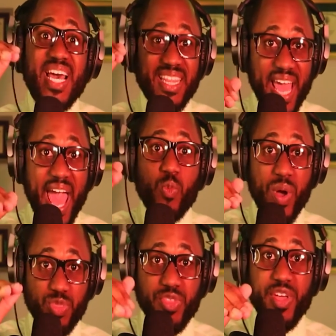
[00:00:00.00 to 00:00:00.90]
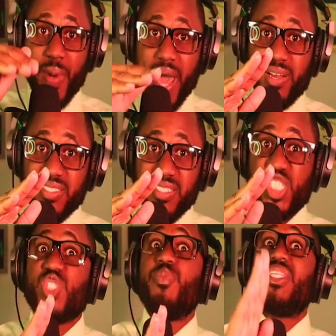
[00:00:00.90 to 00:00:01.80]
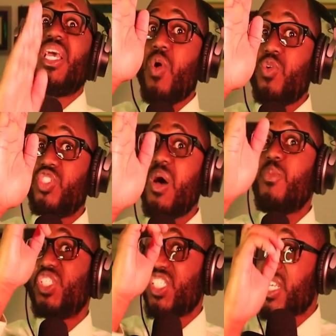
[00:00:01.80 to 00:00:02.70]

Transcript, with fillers: They had went through their battling stages, but they rose up, which is a